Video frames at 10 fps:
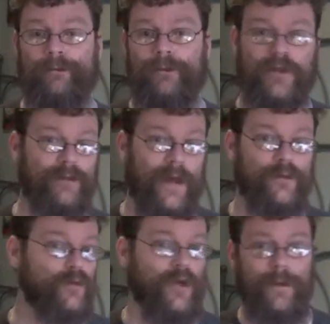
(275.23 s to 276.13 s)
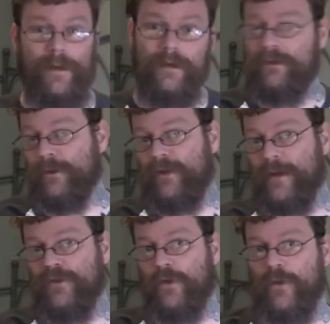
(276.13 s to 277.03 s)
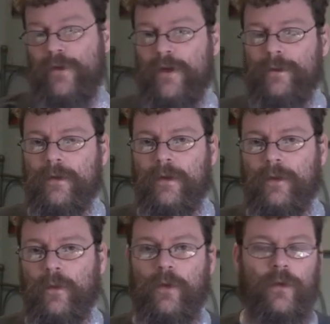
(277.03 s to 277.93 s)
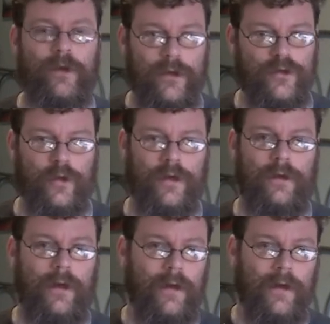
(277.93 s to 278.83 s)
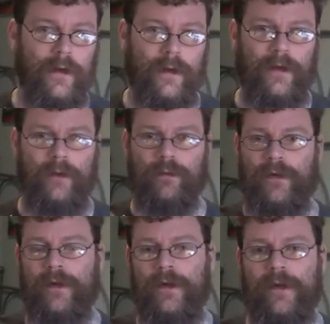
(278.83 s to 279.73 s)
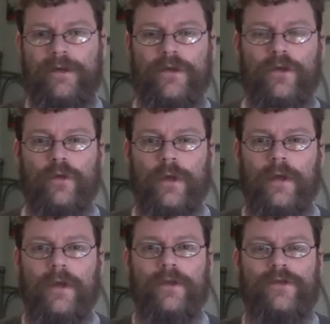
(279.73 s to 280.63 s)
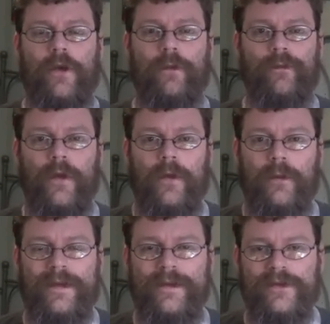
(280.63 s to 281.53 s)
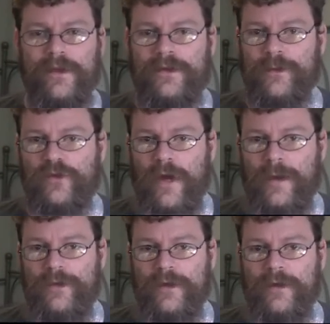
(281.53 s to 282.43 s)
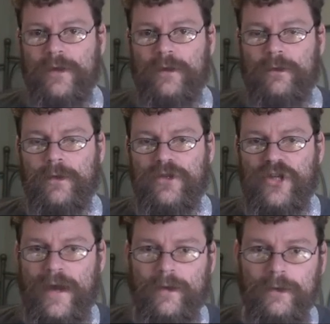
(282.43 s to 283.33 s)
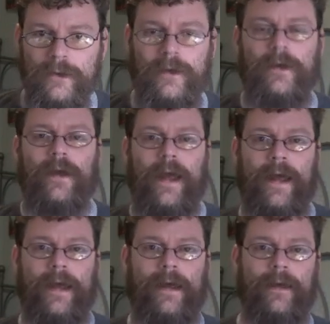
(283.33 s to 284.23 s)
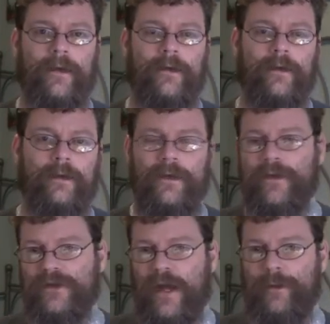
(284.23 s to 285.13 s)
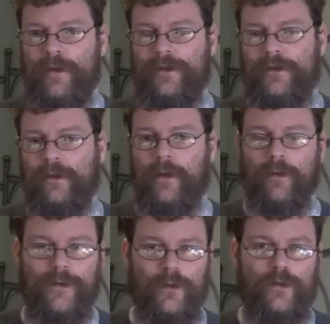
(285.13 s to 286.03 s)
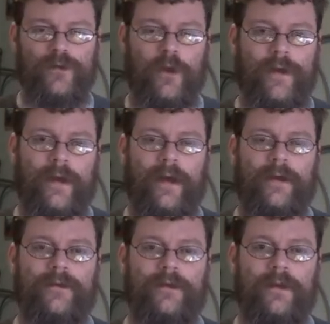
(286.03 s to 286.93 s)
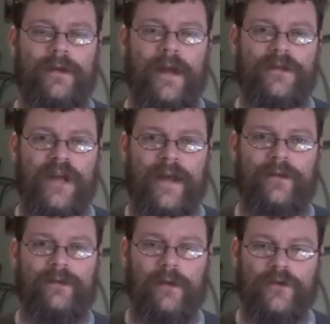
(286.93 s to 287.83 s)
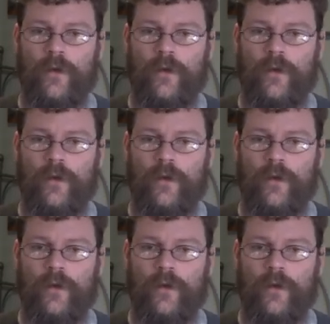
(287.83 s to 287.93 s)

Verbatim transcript: Sometimes we'll Skype in, sometimes we'll go there, but we really enjoy bringing it to you. So please subscribe to the channel and leave us comments, reviews, all that kind of that jazz.